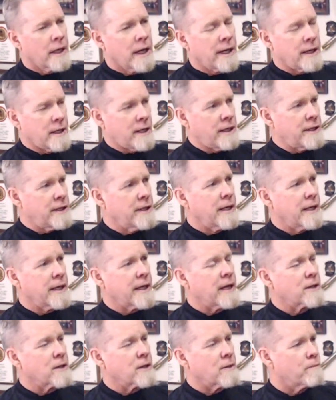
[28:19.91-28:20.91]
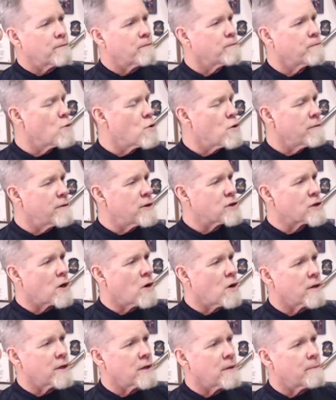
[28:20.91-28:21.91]
And they got the movies
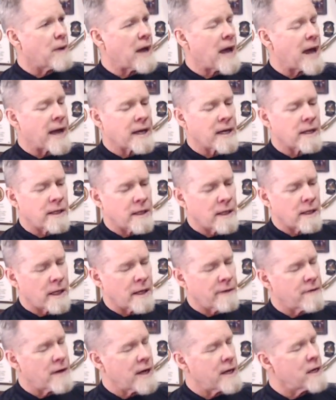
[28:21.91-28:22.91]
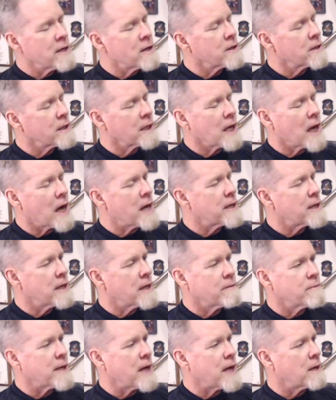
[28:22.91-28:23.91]
going in the back, and if I hear the
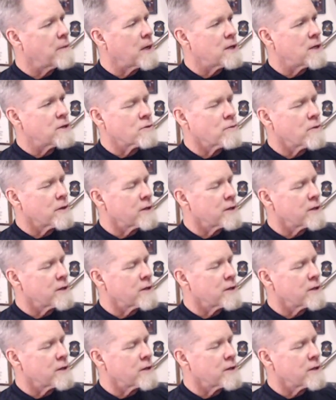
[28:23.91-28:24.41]
goddamn Dalmatian,